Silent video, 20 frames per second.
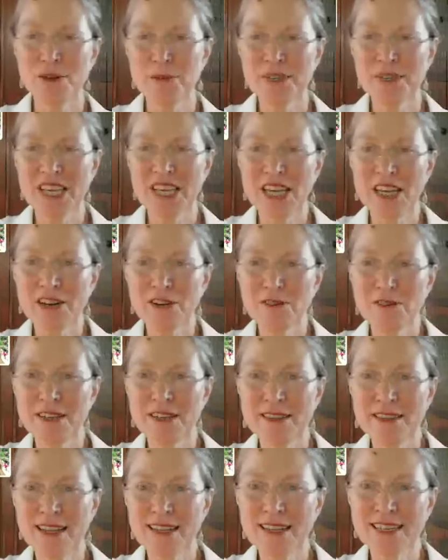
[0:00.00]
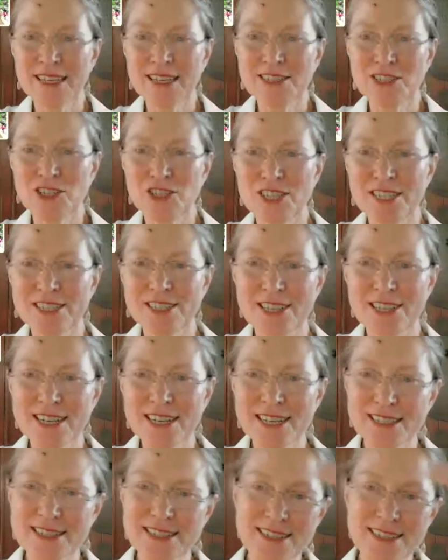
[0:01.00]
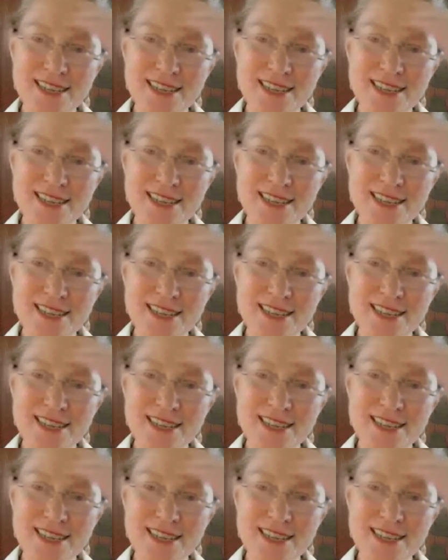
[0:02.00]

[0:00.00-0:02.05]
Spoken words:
from Carrie Luckett. She says